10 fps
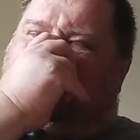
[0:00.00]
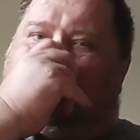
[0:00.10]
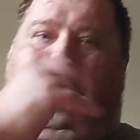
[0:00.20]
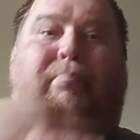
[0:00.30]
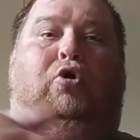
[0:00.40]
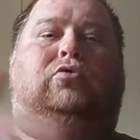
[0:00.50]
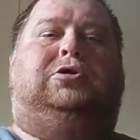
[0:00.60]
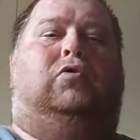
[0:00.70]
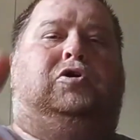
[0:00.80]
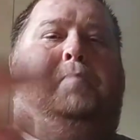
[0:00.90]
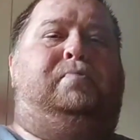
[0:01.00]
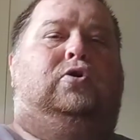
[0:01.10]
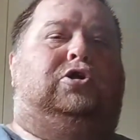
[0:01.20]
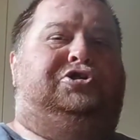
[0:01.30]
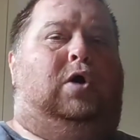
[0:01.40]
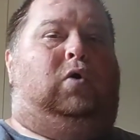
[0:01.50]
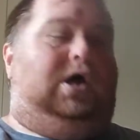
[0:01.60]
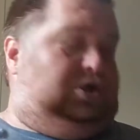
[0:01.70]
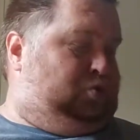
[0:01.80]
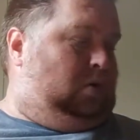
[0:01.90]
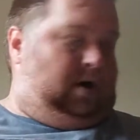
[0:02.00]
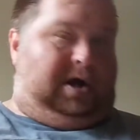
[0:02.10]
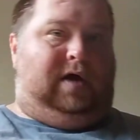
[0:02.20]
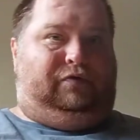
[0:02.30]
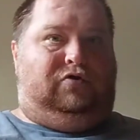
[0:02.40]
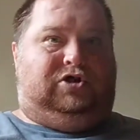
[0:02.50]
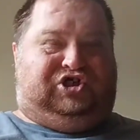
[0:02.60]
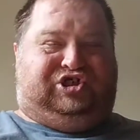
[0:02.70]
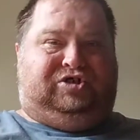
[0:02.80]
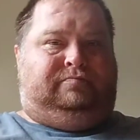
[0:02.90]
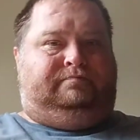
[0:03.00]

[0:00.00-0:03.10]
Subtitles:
I broke down a computer tower. That's where I got this